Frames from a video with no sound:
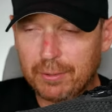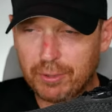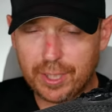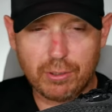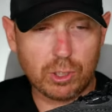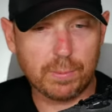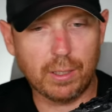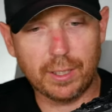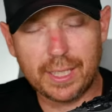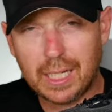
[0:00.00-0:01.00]
read across, but
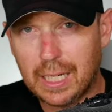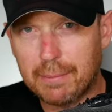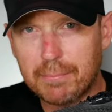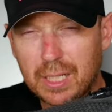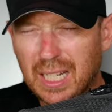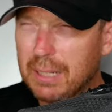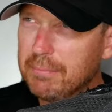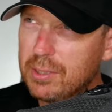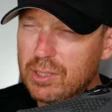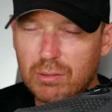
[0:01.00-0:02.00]
like the Colum
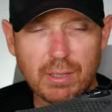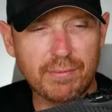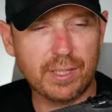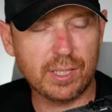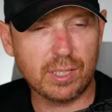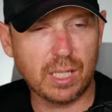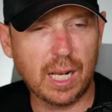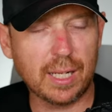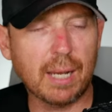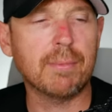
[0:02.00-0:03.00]
Columbus or whatever it is,
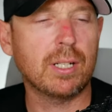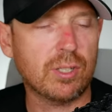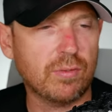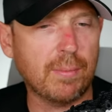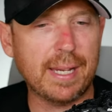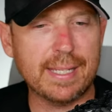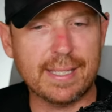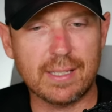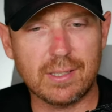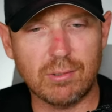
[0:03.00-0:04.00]
Cumulus from
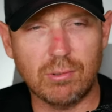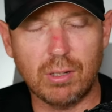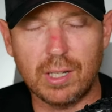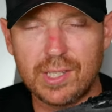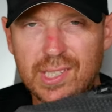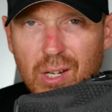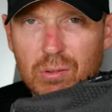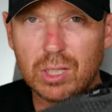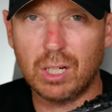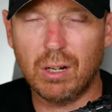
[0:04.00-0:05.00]
Asics, or like
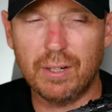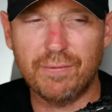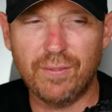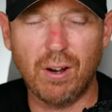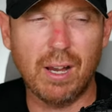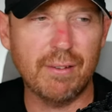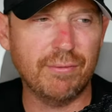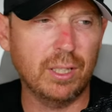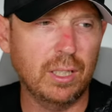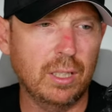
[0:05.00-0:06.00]
Solar Glide
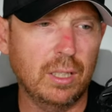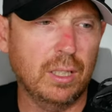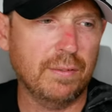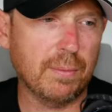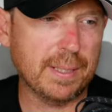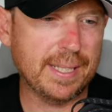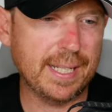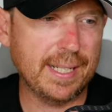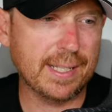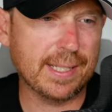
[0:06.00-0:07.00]
five from
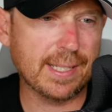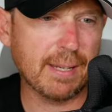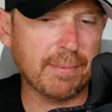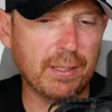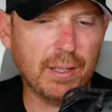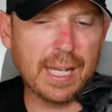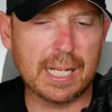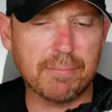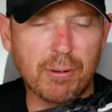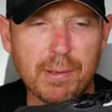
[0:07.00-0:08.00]
Adidas, something like that.
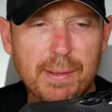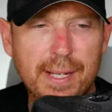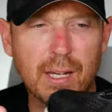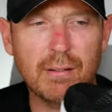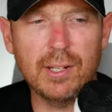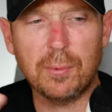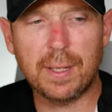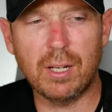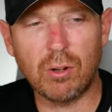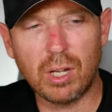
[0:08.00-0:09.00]
It's probably meant to go a little
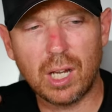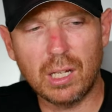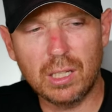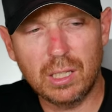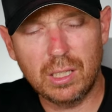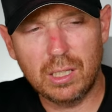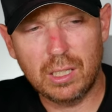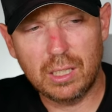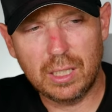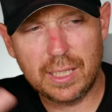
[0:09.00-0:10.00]
bit longer
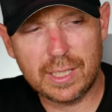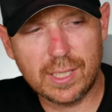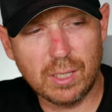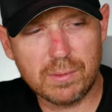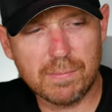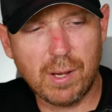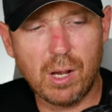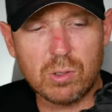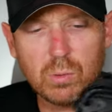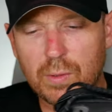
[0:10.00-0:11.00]
in terms of
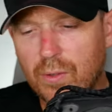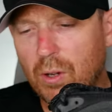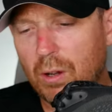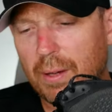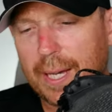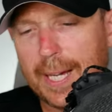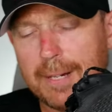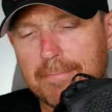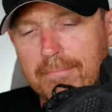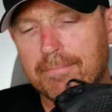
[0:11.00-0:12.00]
miles. We've got
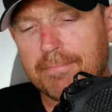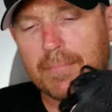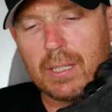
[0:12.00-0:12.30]
um,